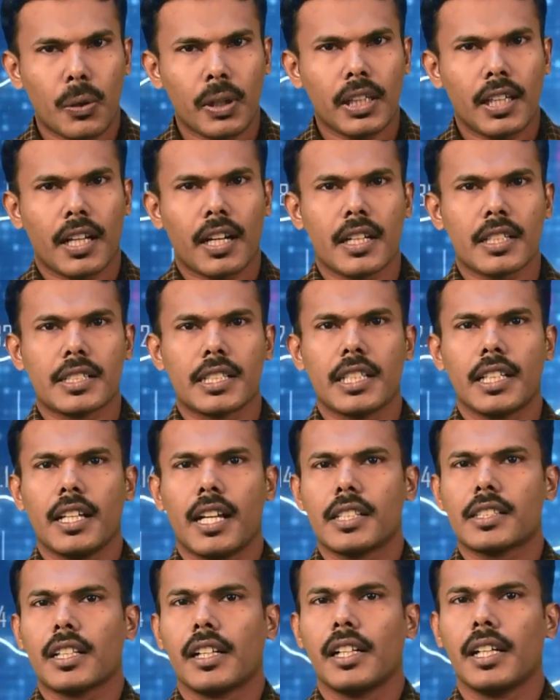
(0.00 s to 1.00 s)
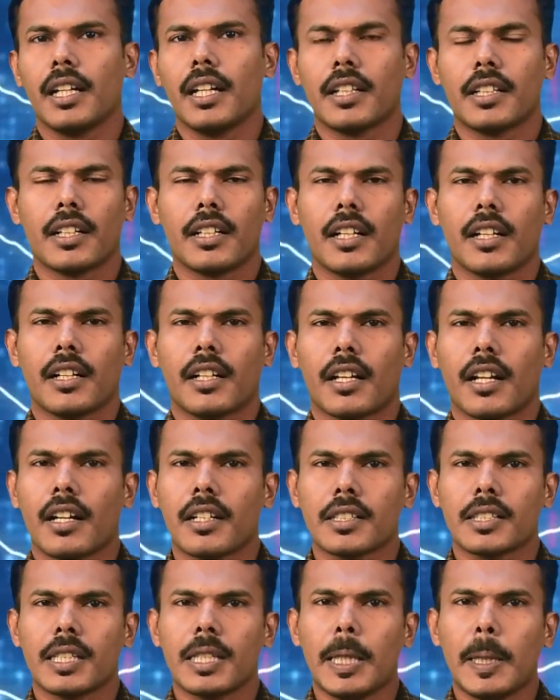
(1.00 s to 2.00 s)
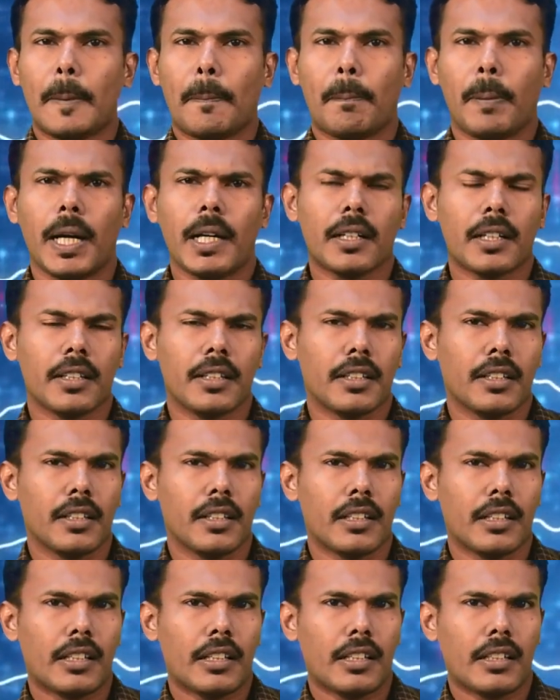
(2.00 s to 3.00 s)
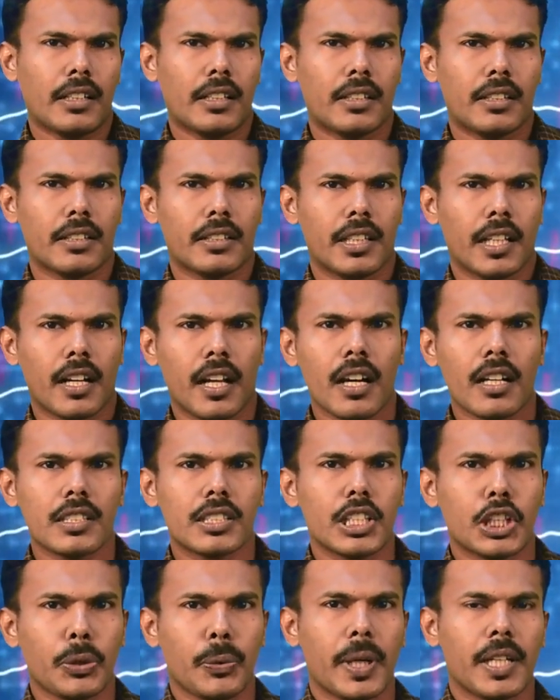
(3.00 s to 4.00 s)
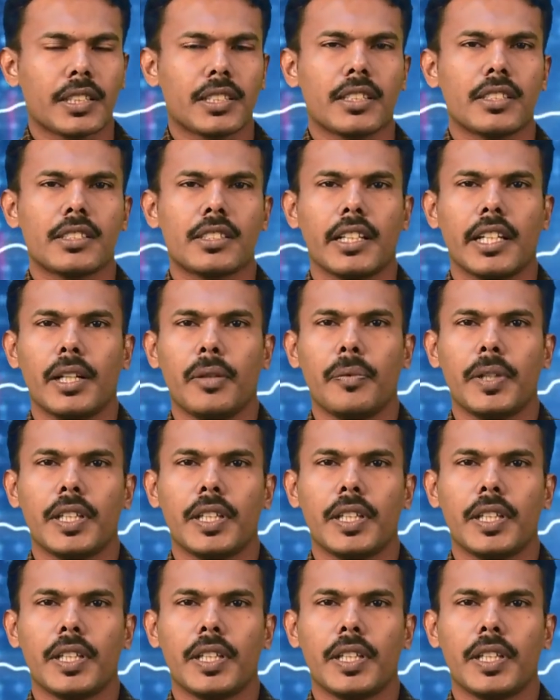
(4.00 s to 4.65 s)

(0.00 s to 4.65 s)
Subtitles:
currency as the legal tender currency. But there are situations in